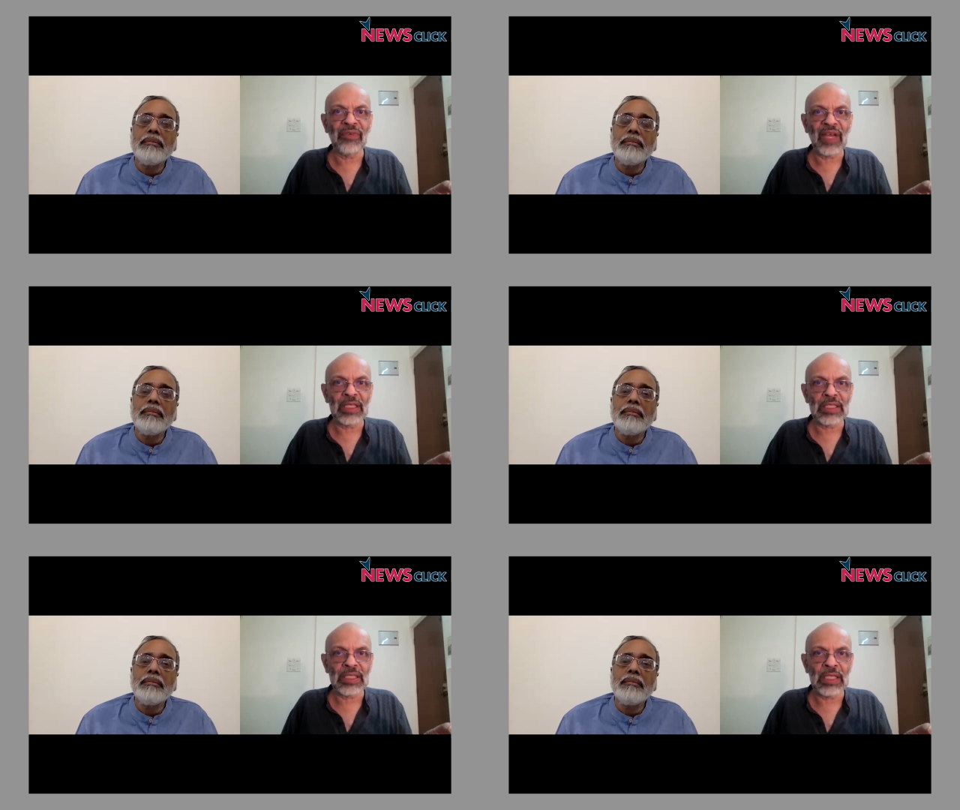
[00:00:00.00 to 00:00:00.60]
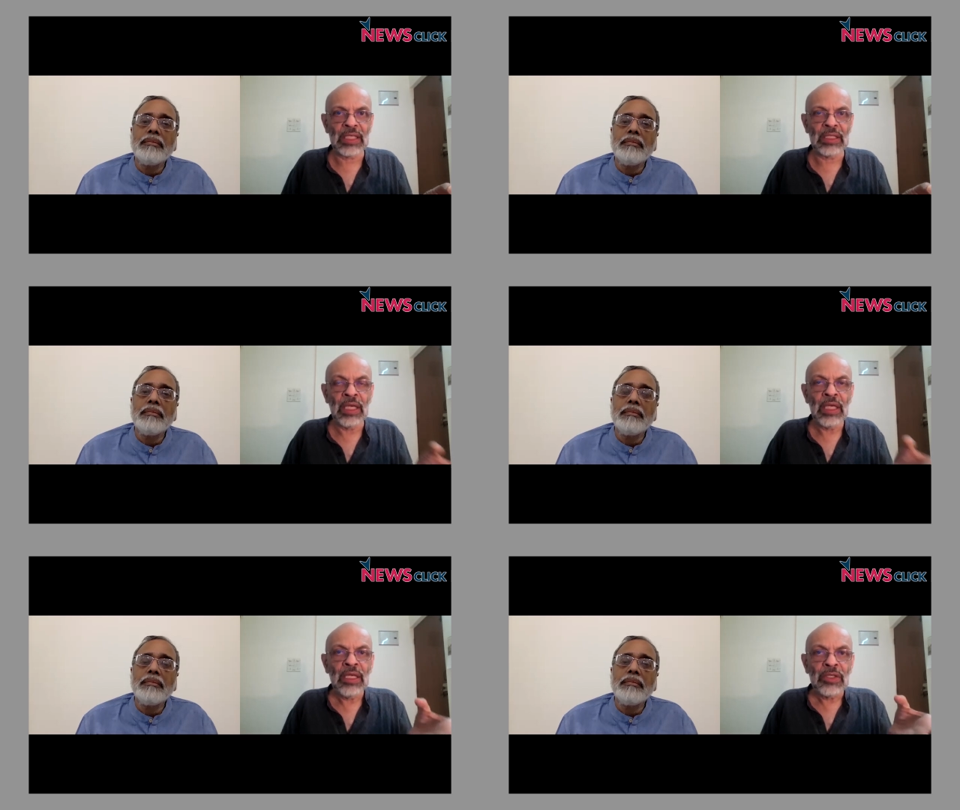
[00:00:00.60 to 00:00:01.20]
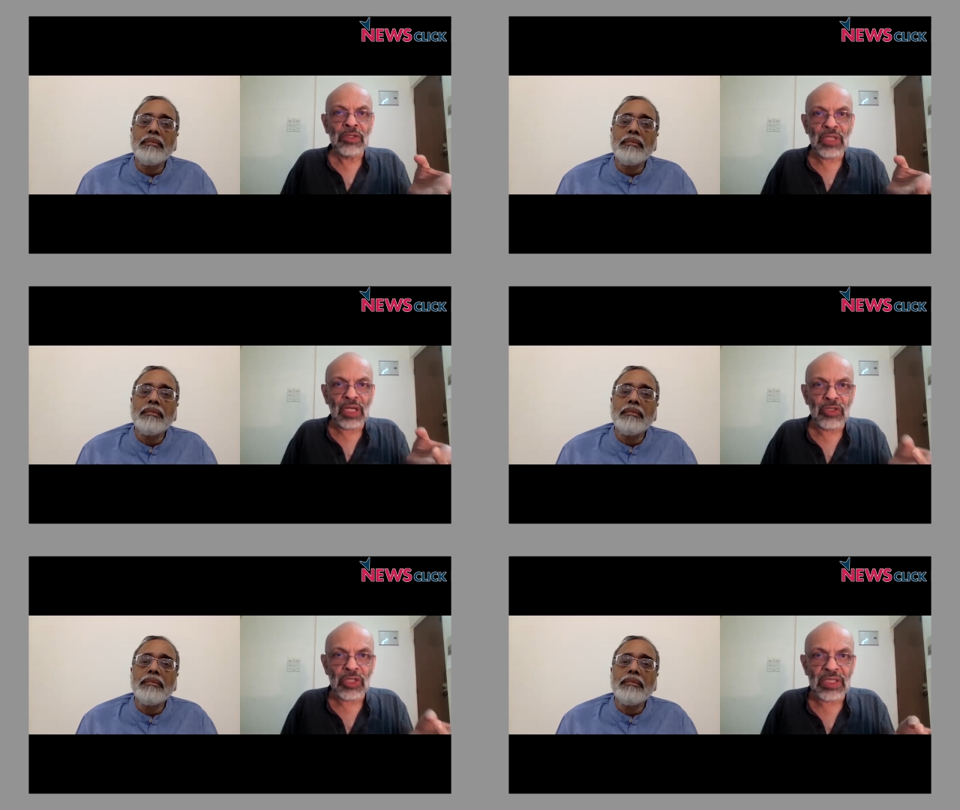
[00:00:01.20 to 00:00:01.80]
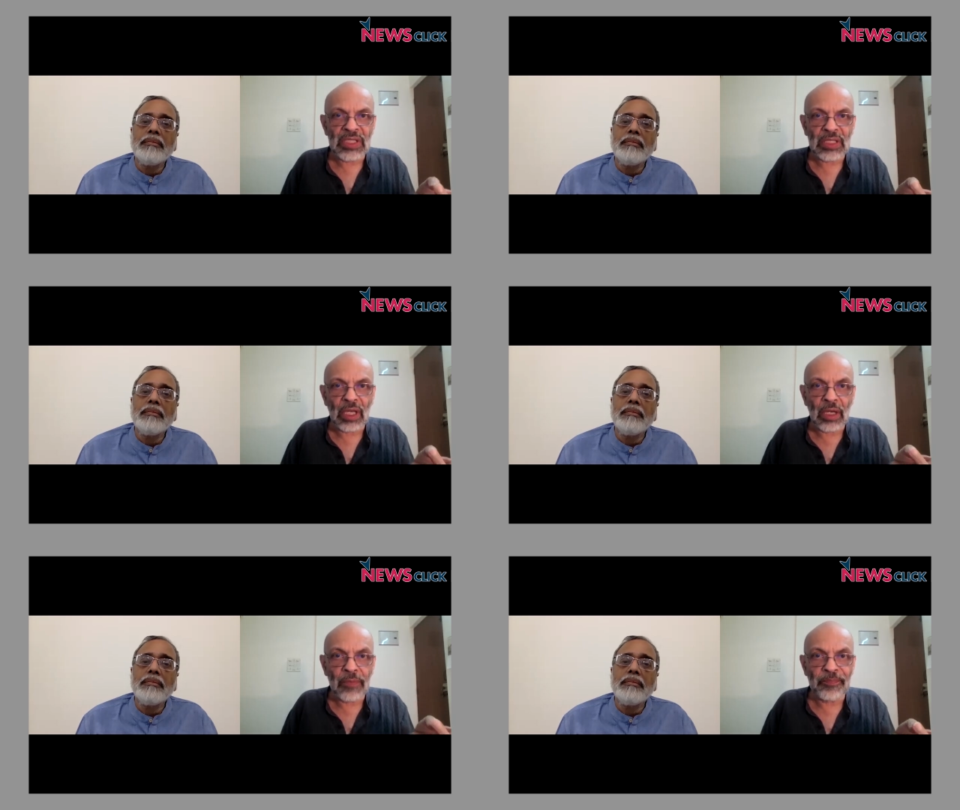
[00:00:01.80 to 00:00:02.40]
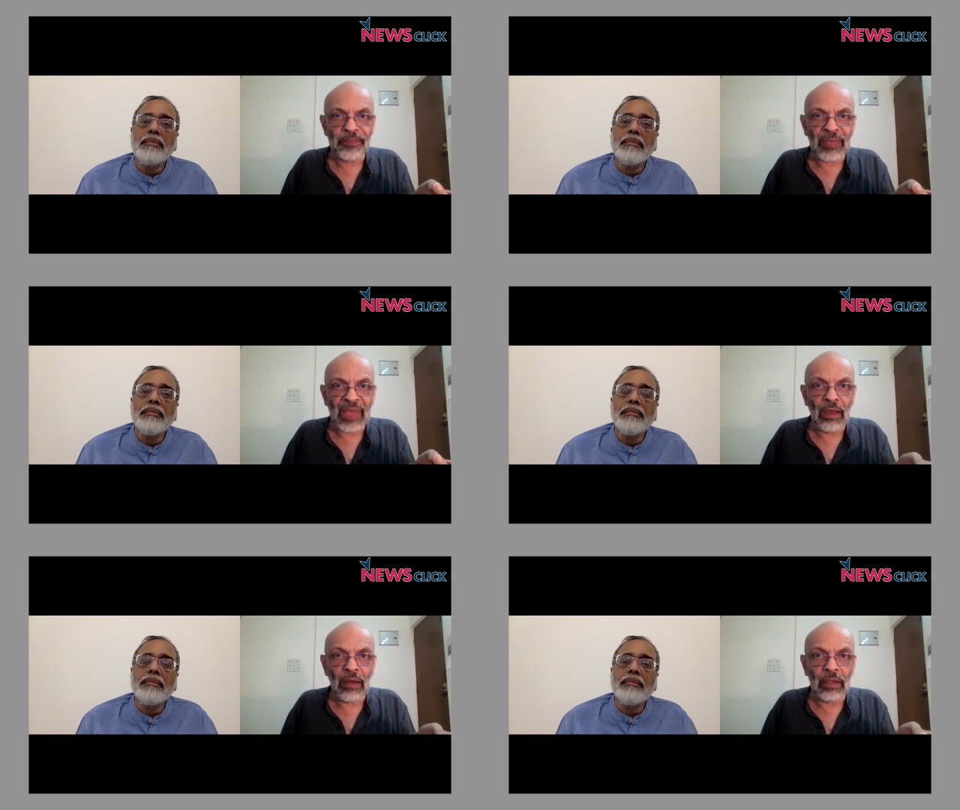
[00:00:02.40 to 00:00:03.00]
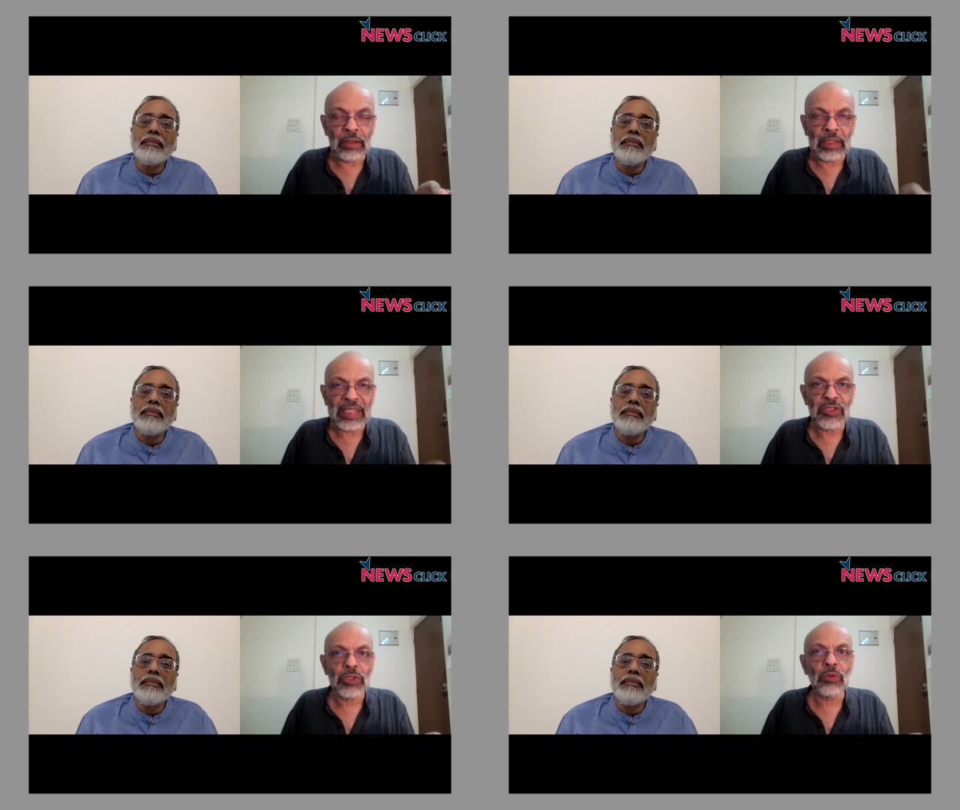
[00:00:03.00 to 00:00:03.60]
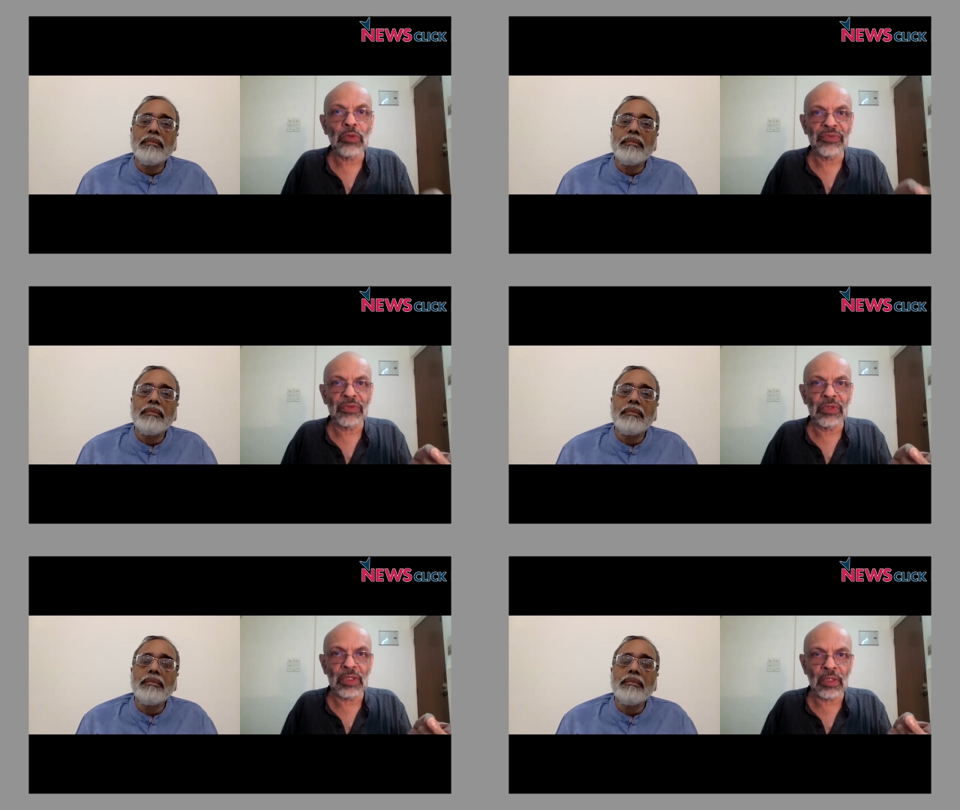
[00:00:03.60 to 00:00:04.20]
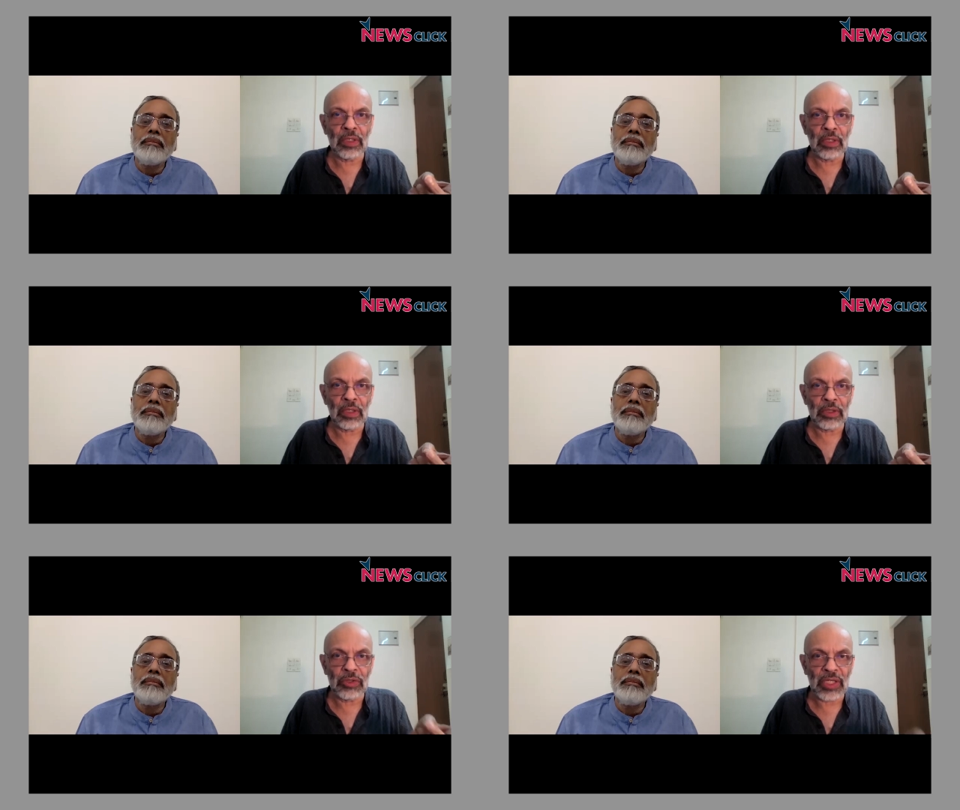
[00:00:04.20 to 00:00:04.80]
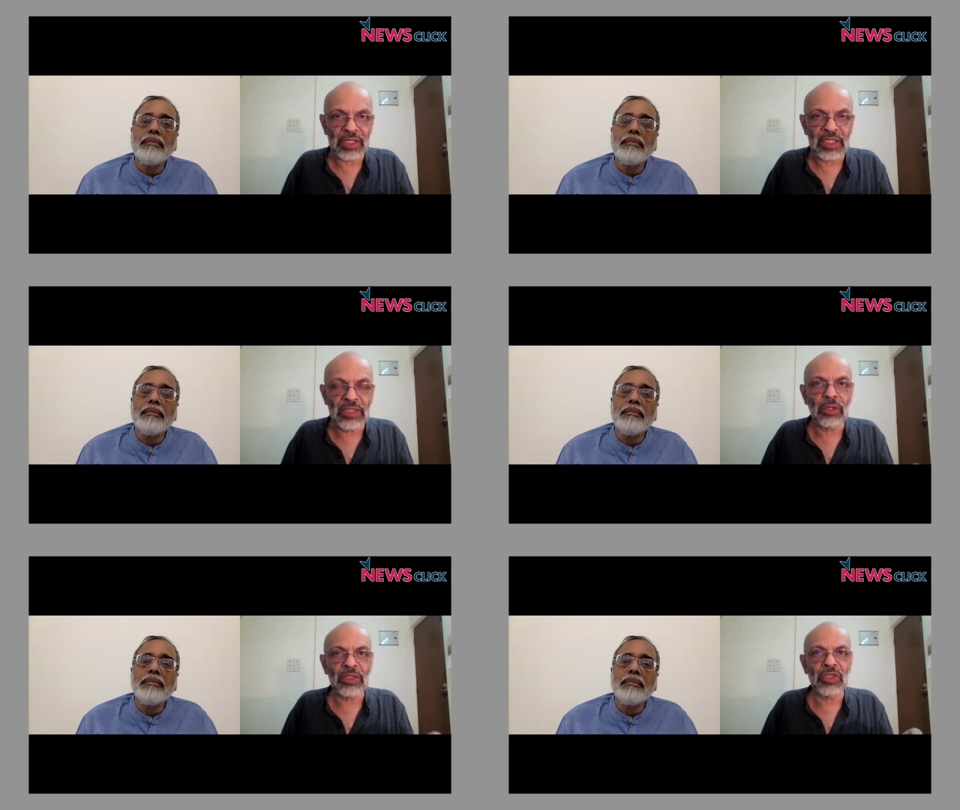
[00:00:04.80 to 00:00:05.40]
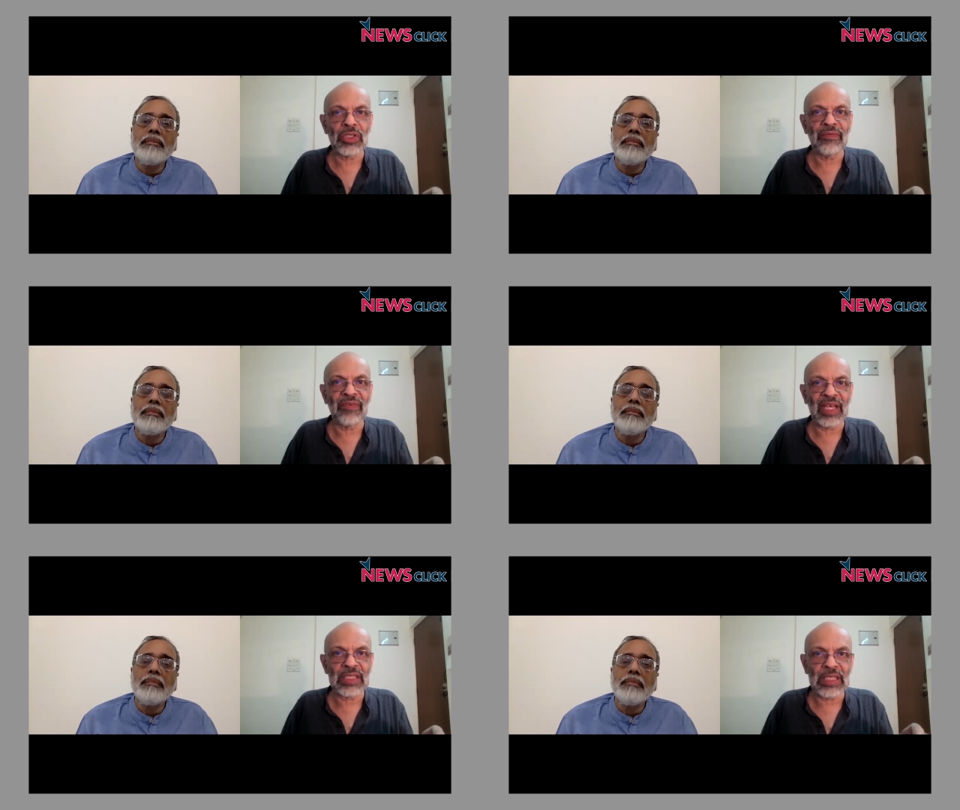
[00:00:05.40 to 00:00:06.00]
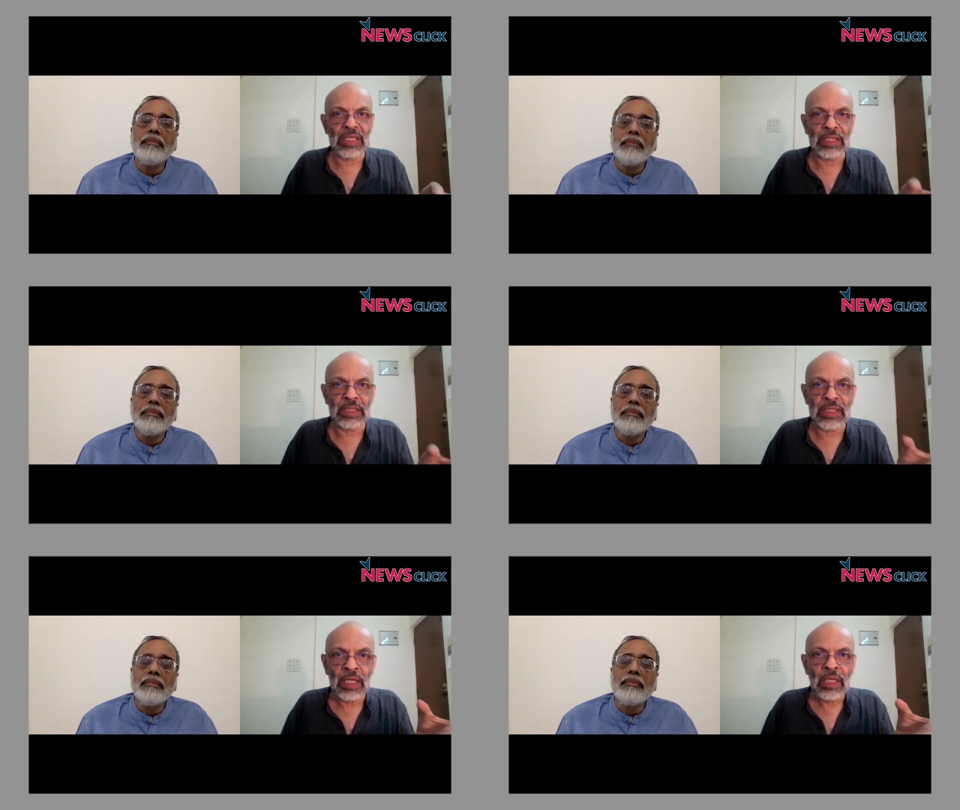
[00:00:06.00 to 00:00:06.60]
Speaker 1: vaccine, such as at least two of the Chinese origin vaccines,